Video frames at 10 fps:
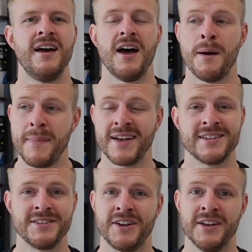a
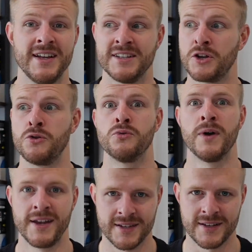massage gun is a
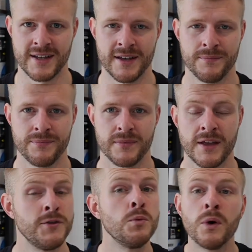great idea.
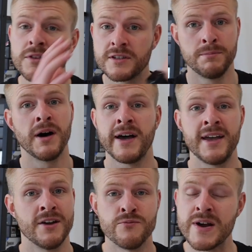If you want to buy
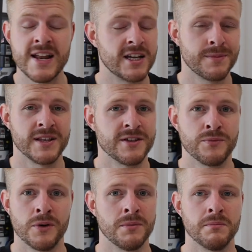a really expensive
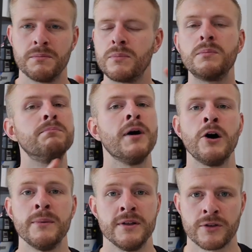one, by
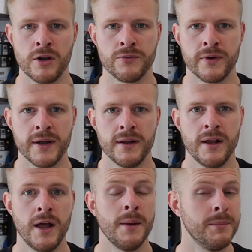all means go for it.
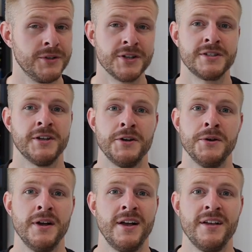But just know
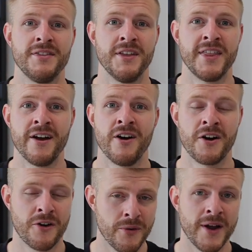that there are
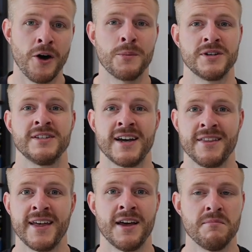great options out
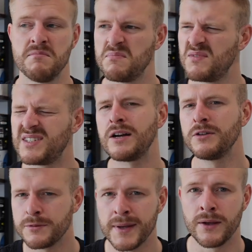there,
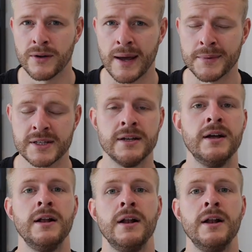generally speaking on Amazon,